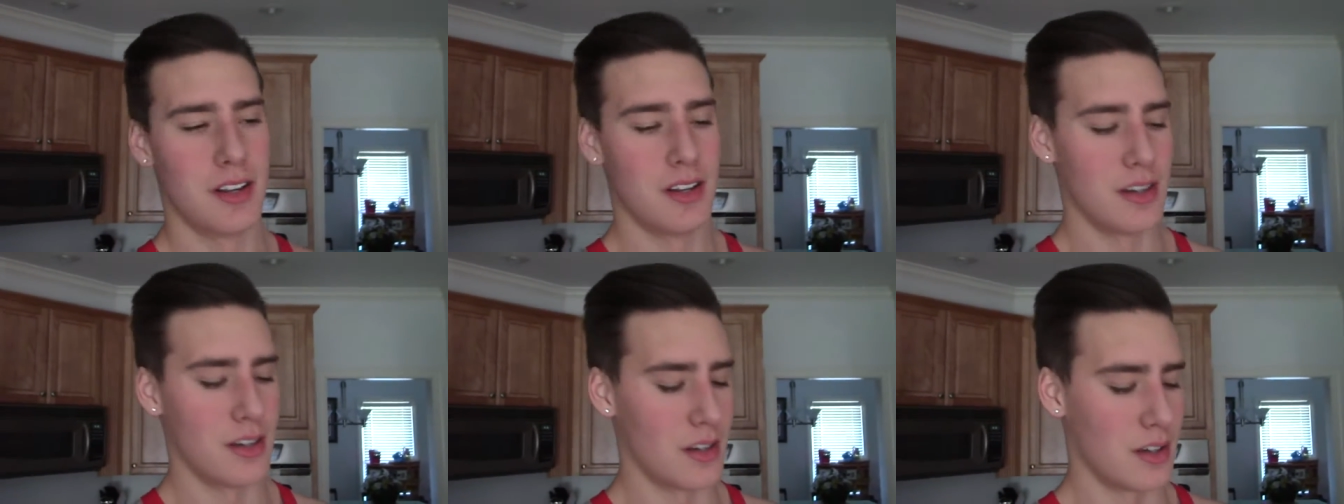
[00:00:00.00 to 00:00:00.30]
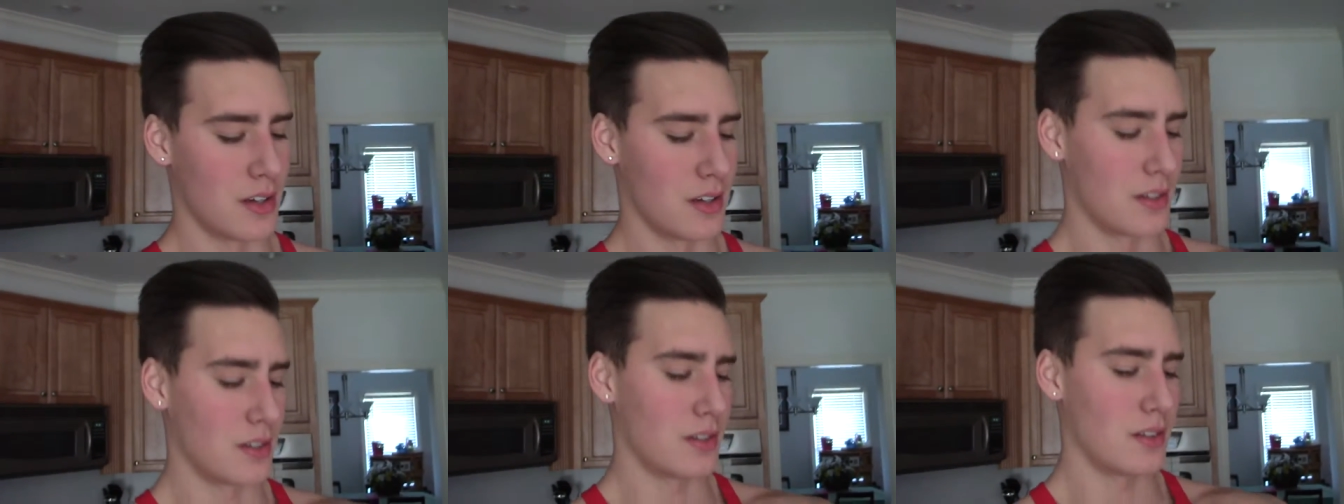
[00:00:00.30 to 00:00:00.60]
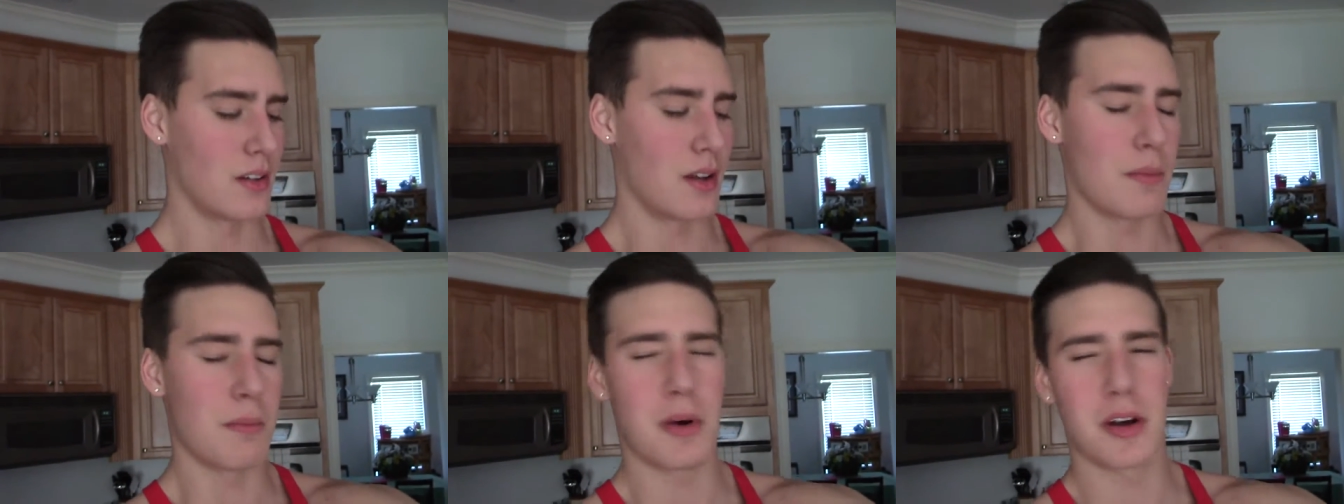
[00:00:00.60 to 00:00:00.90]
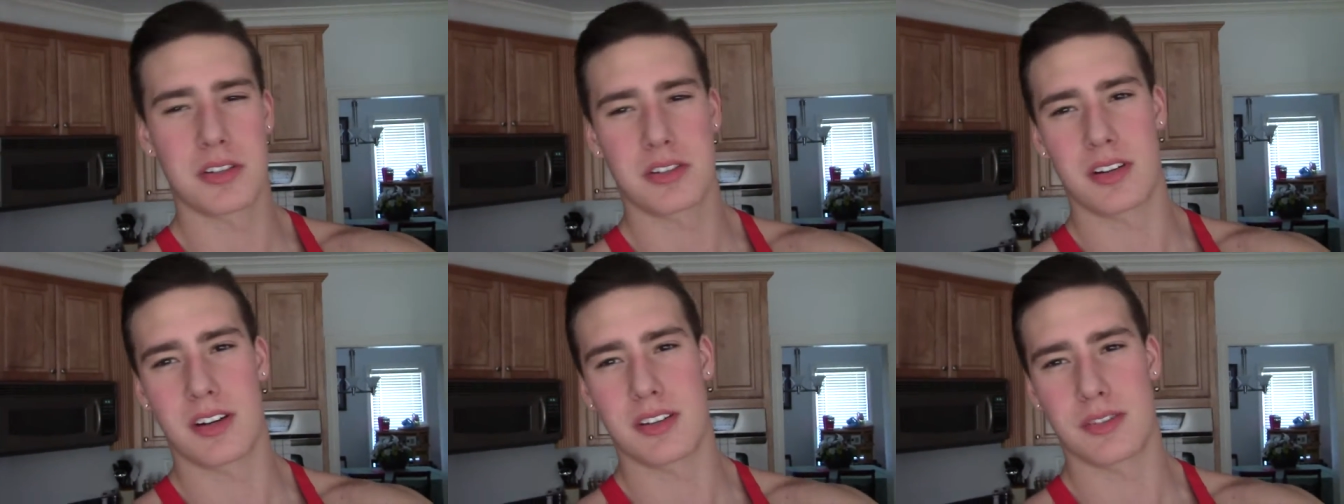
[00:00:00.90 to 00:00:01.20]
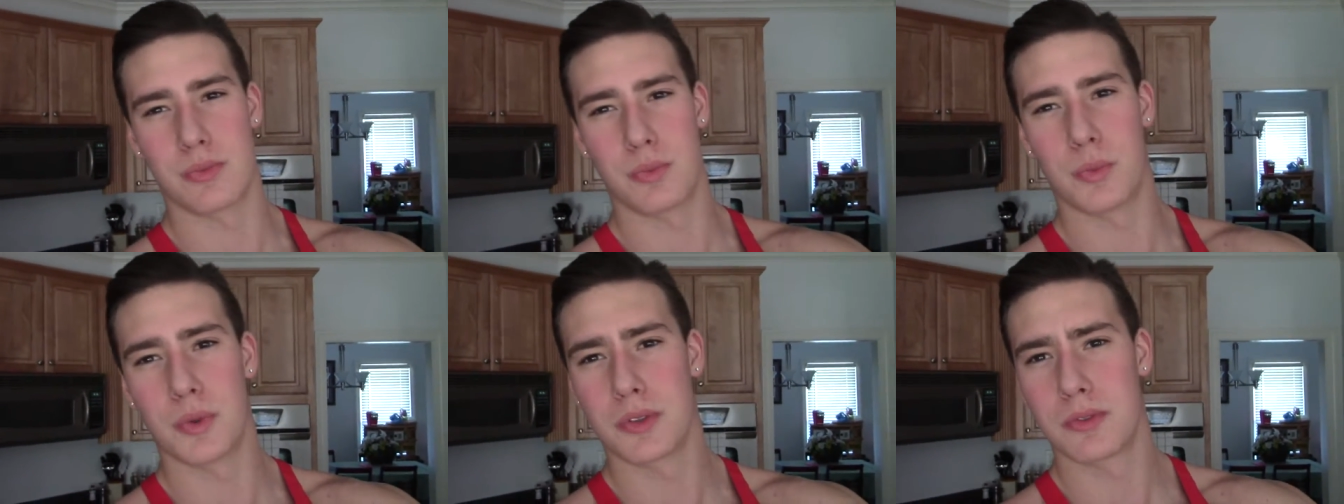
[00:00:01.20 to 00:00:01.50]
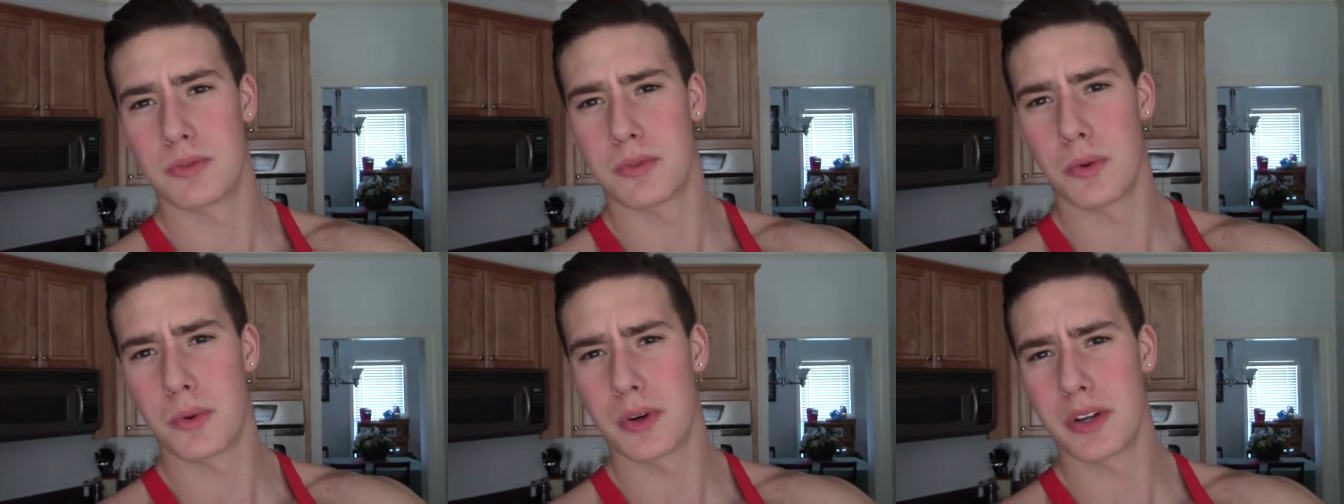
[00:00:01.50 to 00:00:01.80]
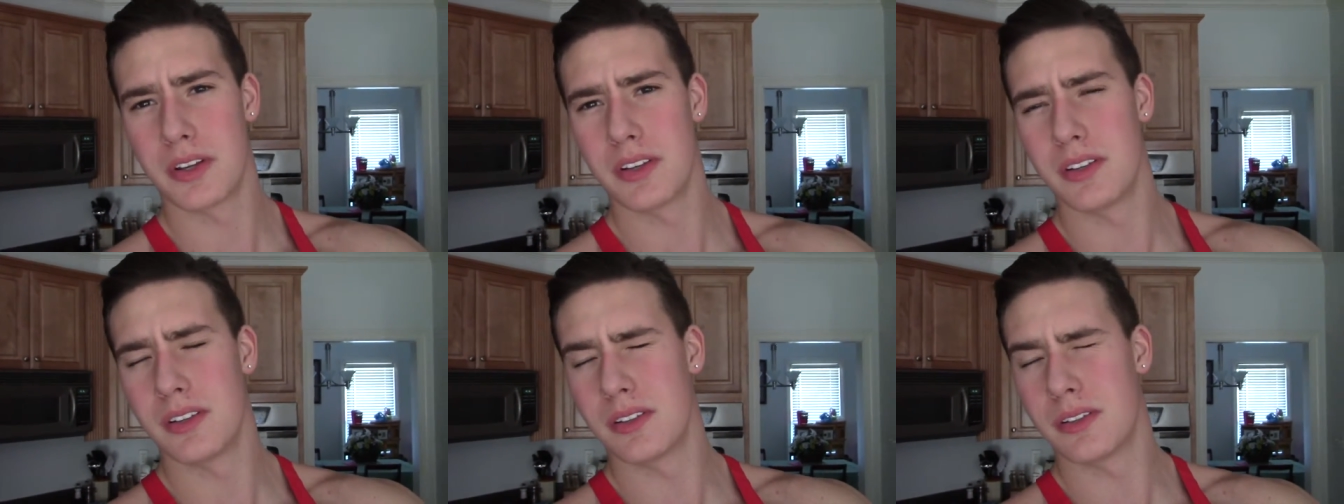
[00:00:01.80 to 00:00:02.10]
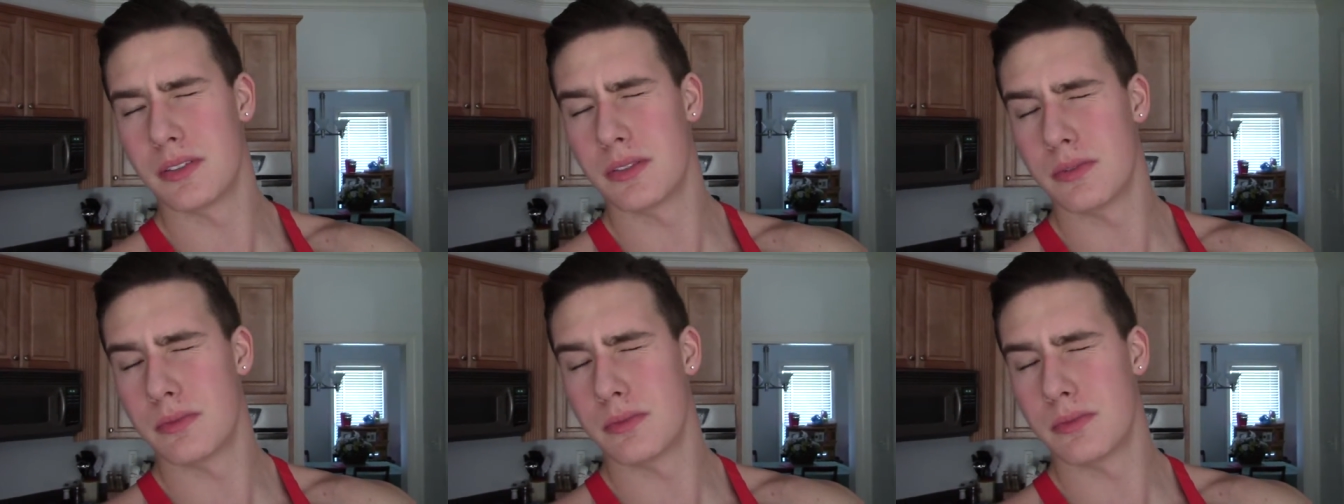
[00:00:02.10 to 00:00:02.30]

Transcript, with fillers: Uh, a Monster has 140